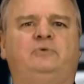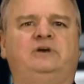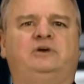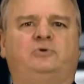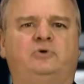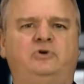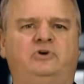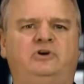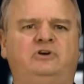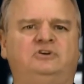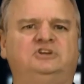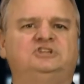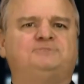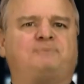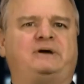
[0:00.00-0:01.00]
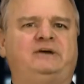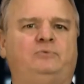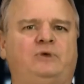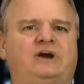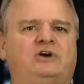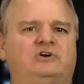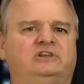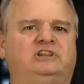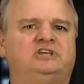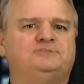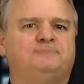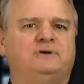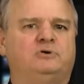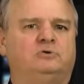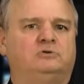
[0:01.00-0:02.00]
recruiter despite record
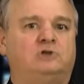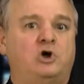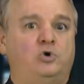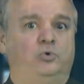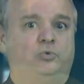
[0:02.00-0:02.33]
enlistment low